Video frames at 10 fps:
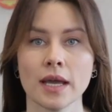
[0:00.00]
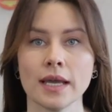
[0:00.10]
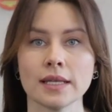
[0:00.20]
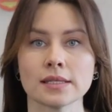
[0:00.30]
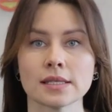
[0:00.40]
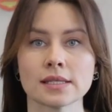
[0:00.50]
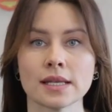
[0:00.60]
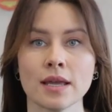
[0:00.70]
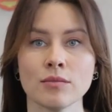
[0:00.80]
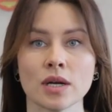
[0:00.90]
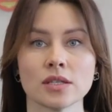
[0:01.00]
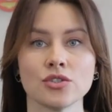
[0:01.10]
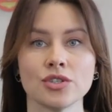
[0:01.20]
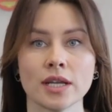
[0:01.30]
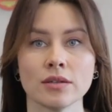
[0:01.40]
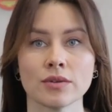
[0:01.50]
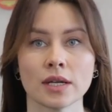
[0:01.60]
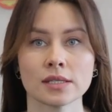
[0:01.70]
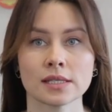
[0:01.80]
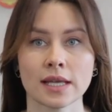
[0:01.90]
In the same
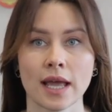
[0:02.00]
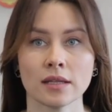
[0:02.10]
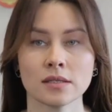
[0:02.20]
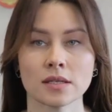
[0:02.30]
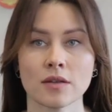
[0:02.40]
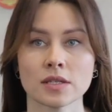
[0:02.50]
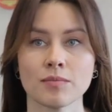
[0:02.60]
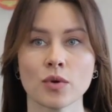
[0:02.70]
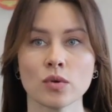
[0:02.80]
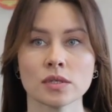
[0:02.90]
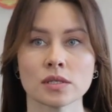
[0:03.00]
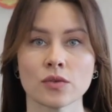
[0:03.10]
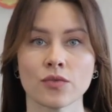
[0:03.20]
general sense, the process